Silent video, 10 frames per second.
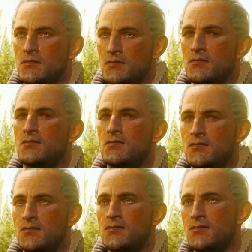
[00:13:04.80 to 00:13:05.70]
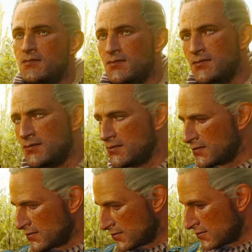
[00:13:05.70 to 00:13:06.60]

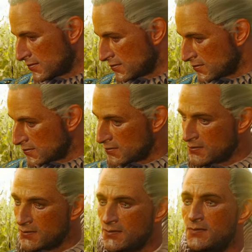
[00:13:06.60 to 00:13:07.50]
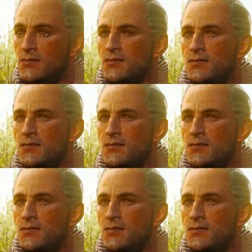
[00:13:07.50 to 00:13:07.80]
(silence)